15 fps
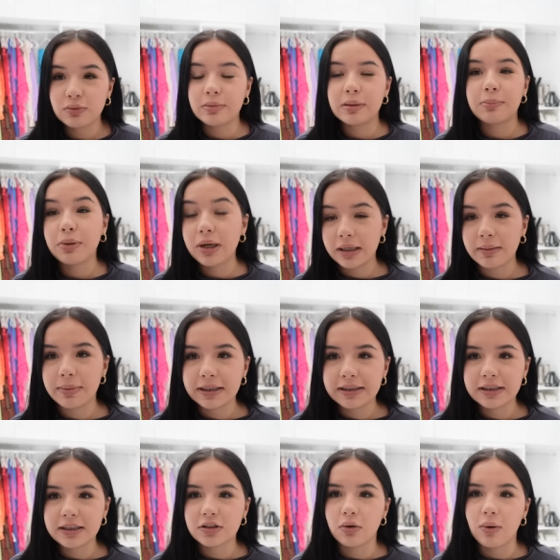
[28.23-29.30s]
We've been pretty
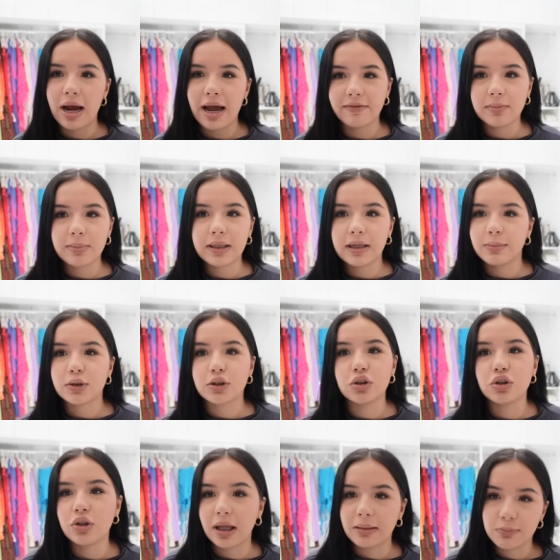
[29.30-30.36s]
busy, so I haven't been able to
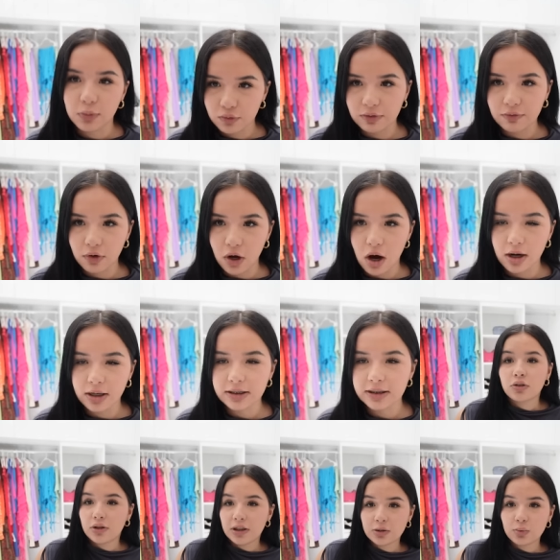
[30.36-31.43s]
do like moving vlogs.
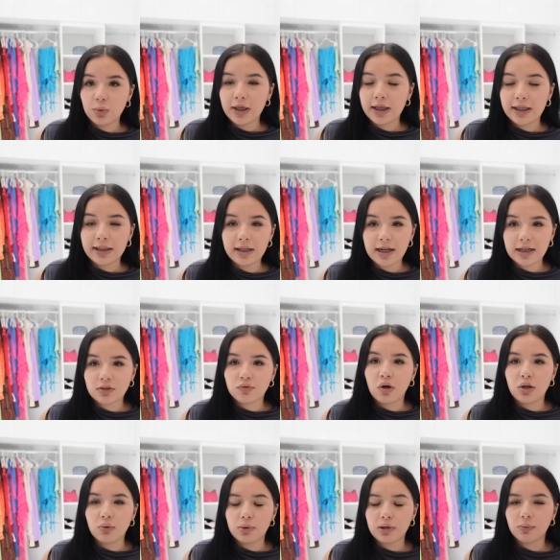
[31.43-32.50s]
So this week and the next
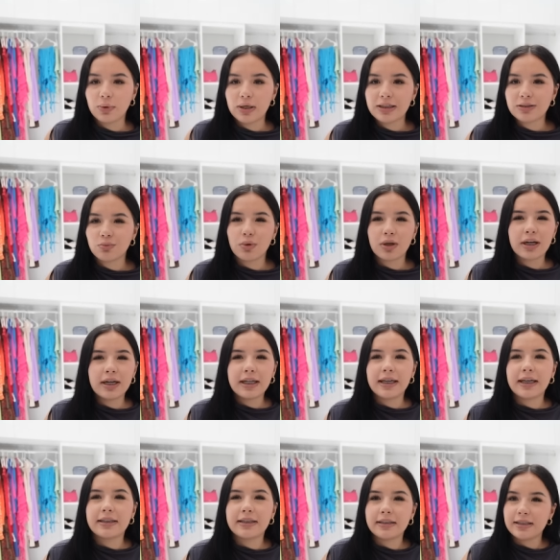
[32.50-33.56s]
following weeks, we're gonna
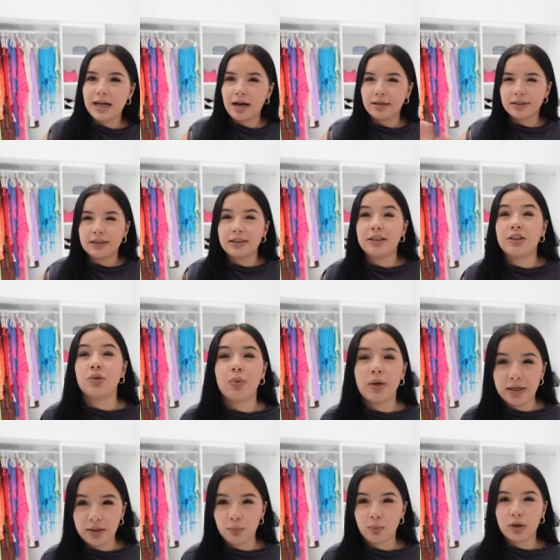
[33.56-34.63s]
get this house
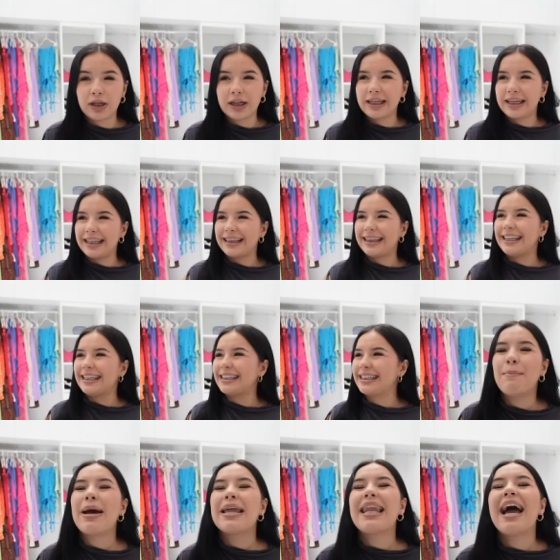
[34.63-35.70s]
situated. We're gonna get
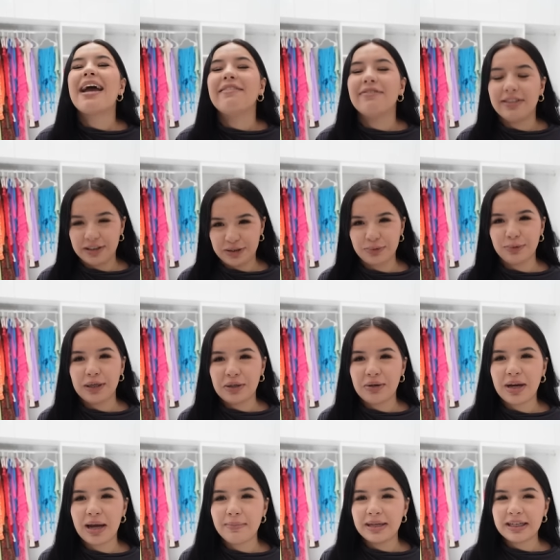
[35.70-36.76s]
this, my life situated,
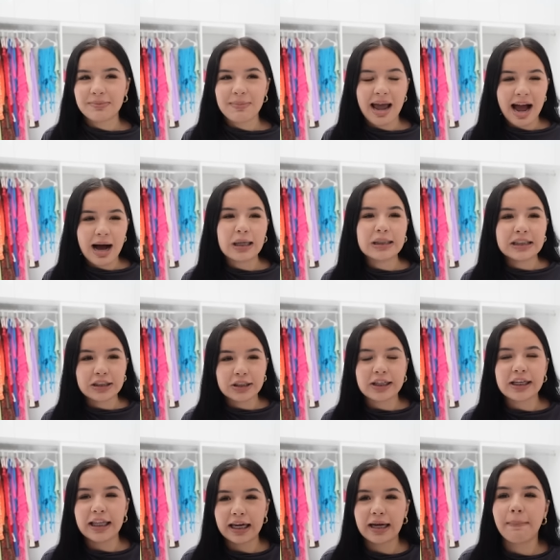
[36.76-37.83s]
okay? Because my house is
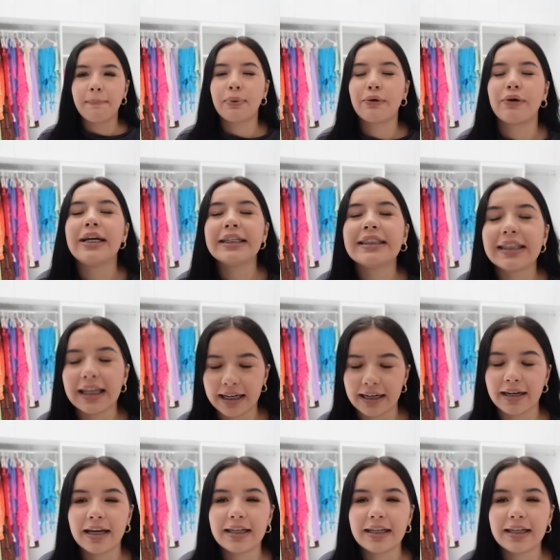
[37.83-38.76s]
looking like a prison.